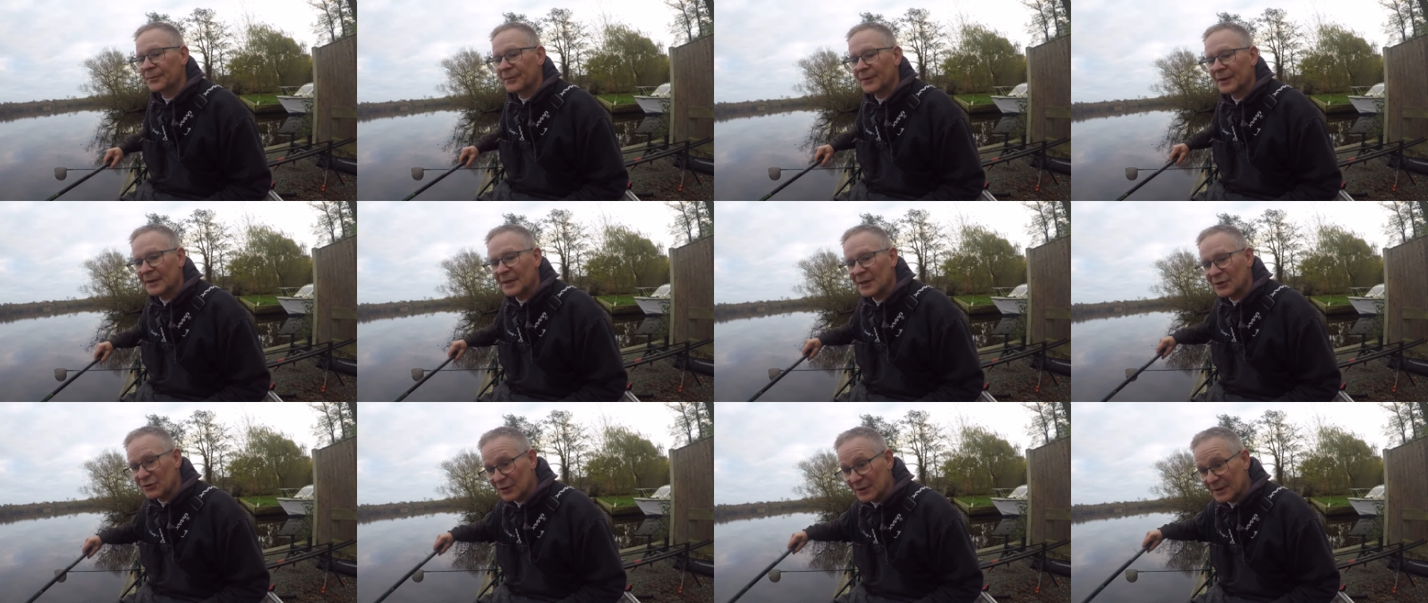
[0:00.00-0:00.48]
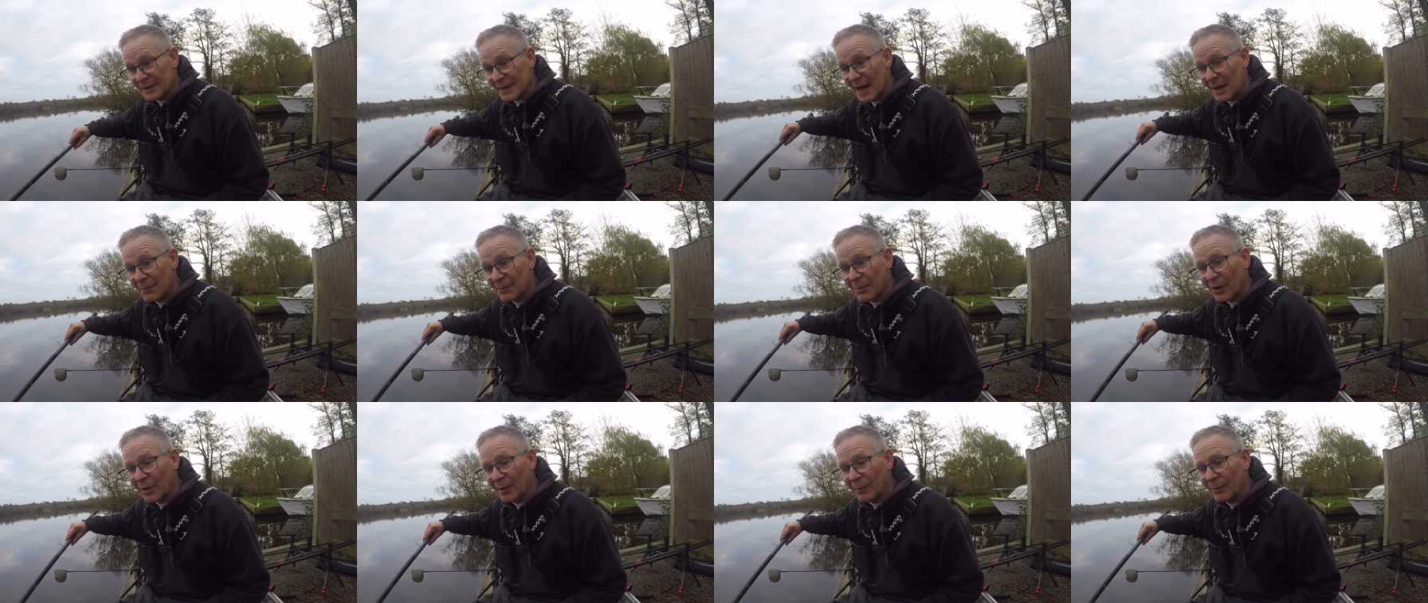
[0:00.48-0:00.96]
literally
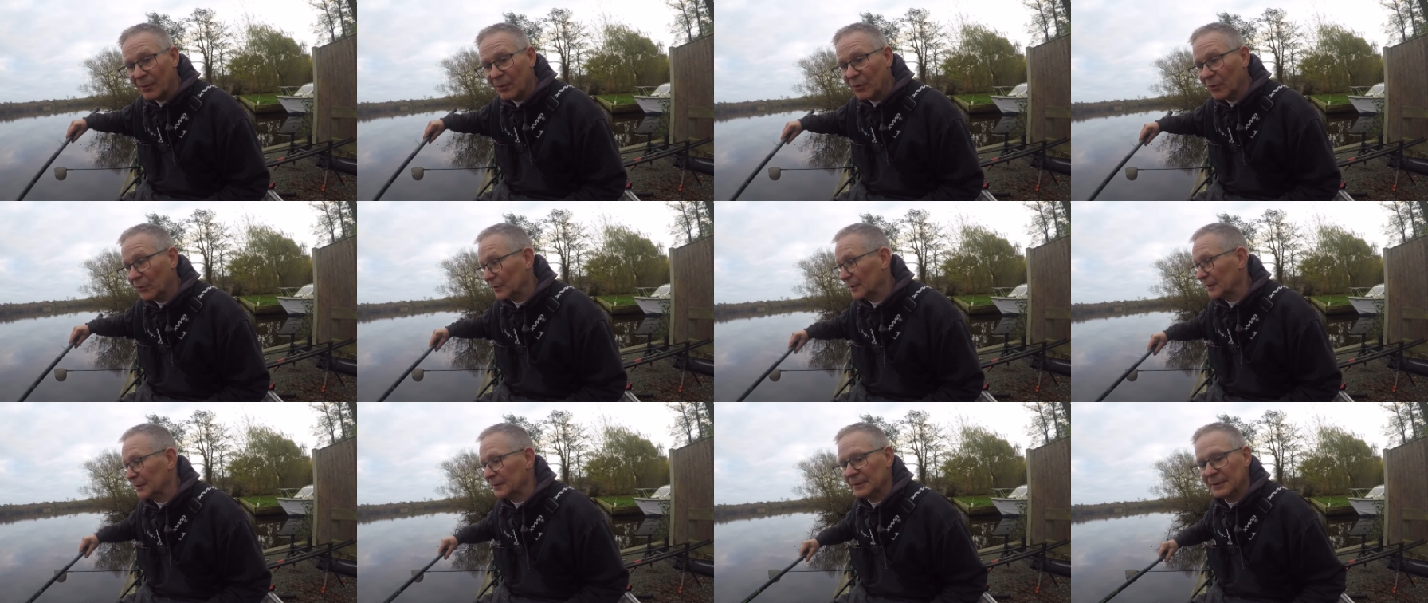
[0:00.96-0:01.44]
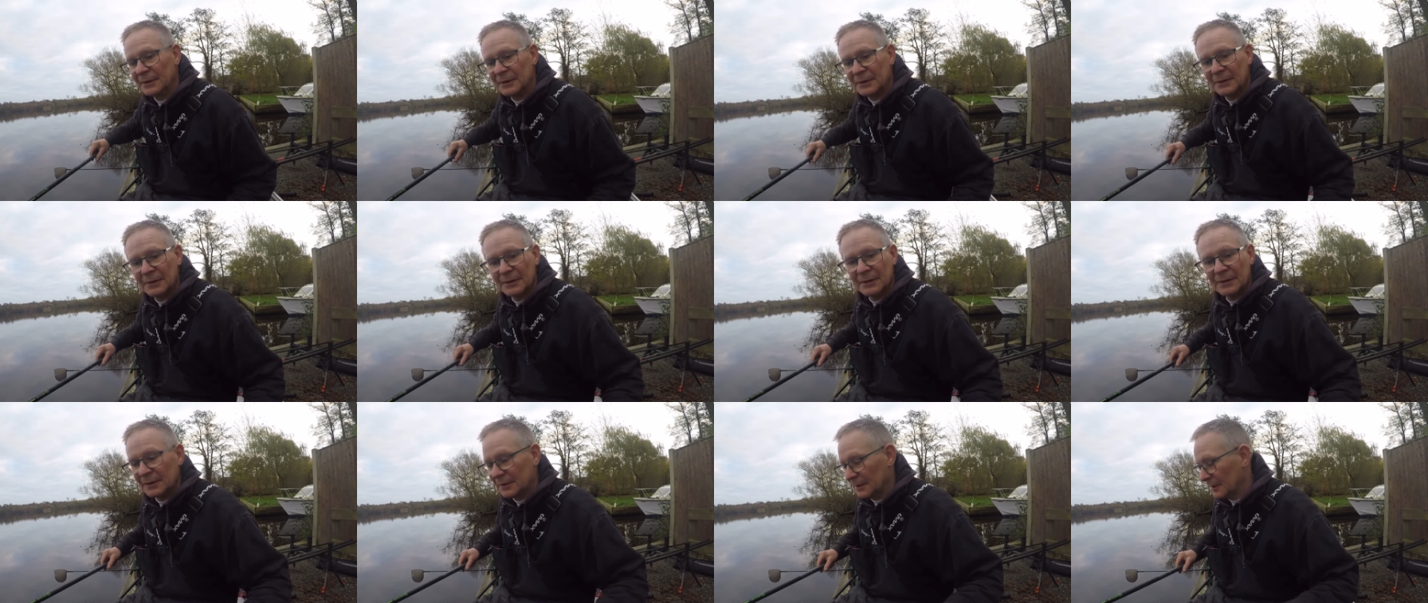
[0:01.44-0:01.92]
down by the boarding,
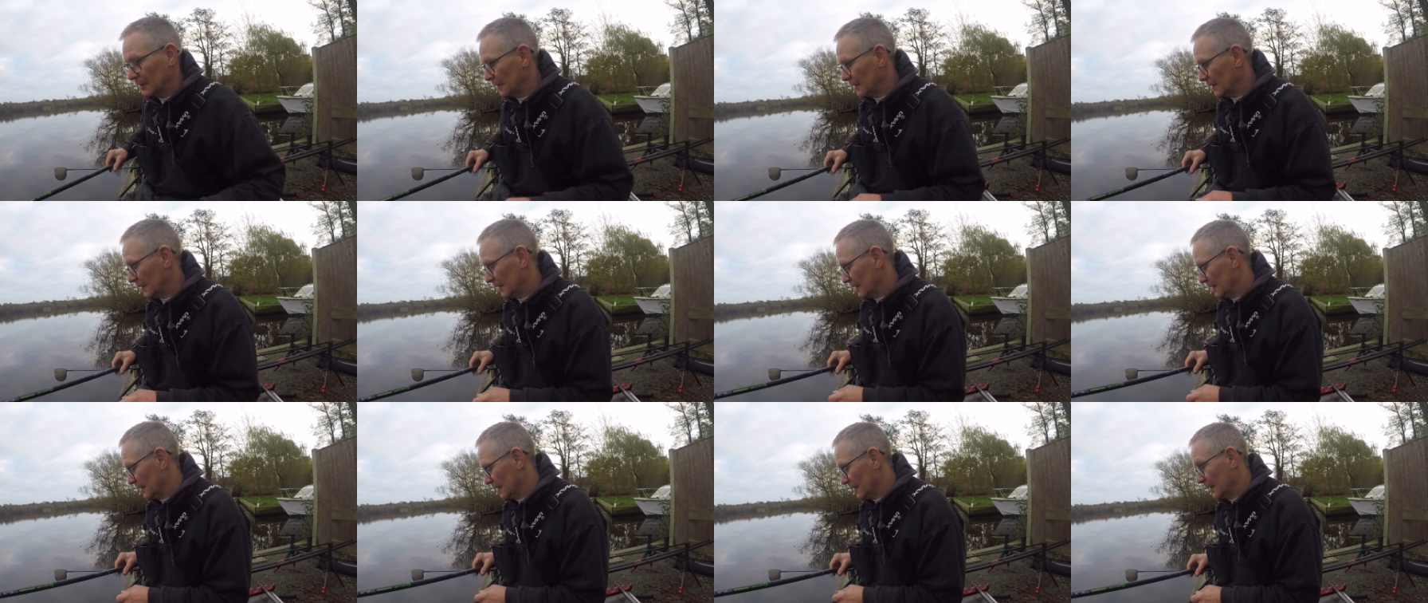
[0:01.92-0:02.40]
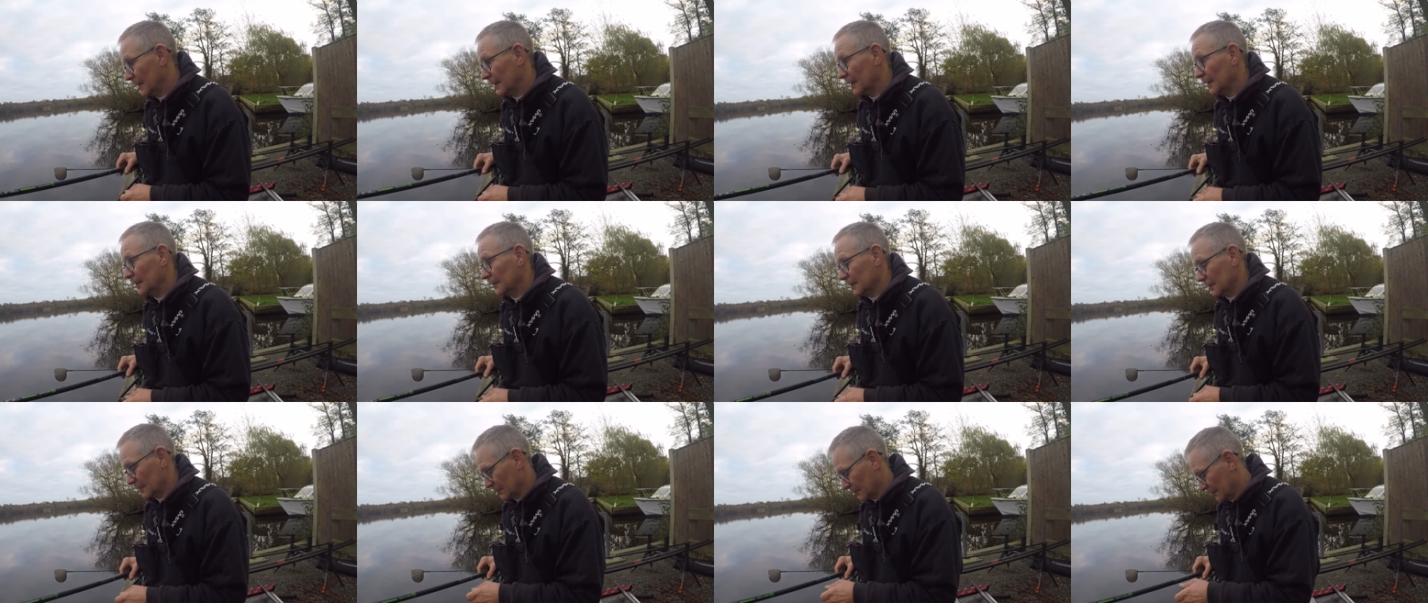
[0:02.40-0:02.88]
and
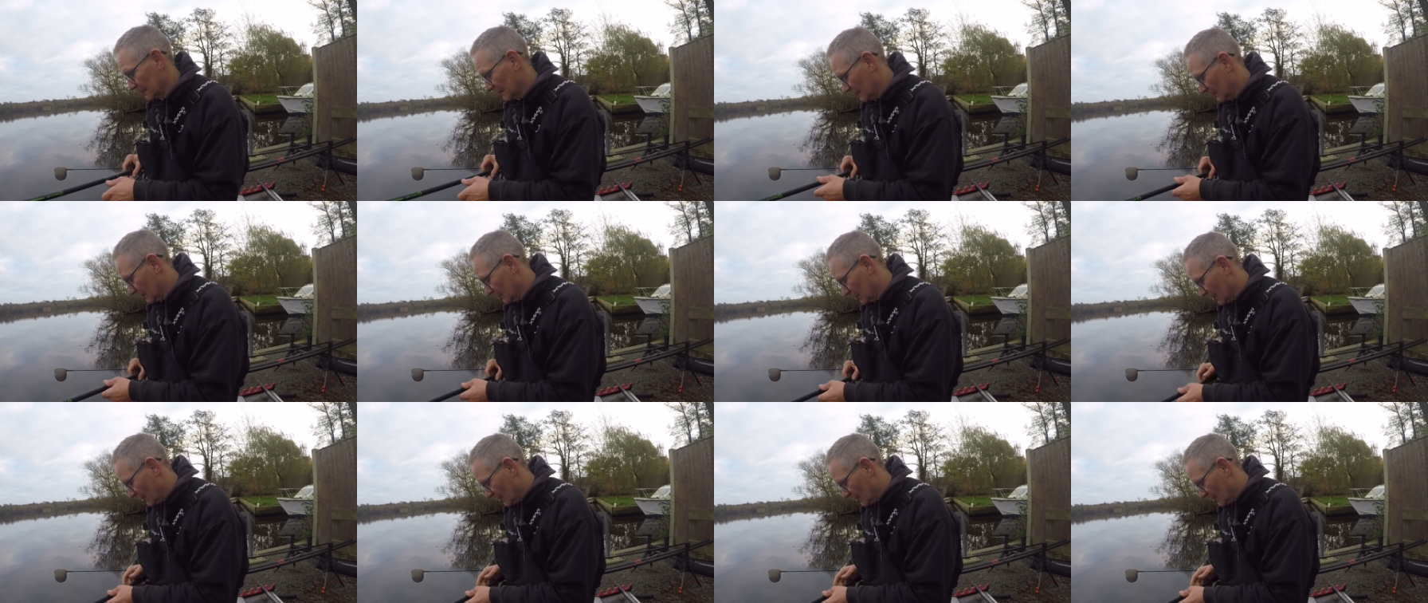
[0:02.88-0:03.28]
I'll show